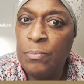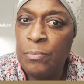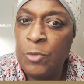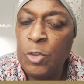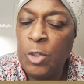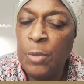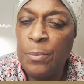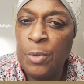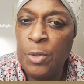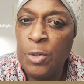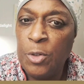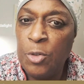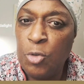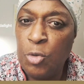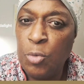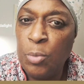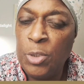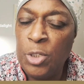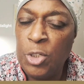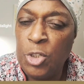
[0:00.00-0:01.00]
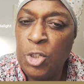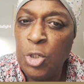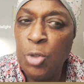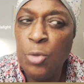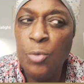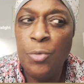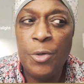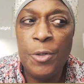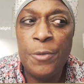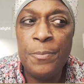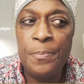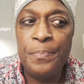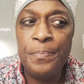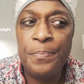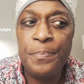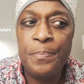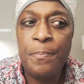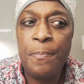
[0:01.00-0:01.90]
something to do with the children,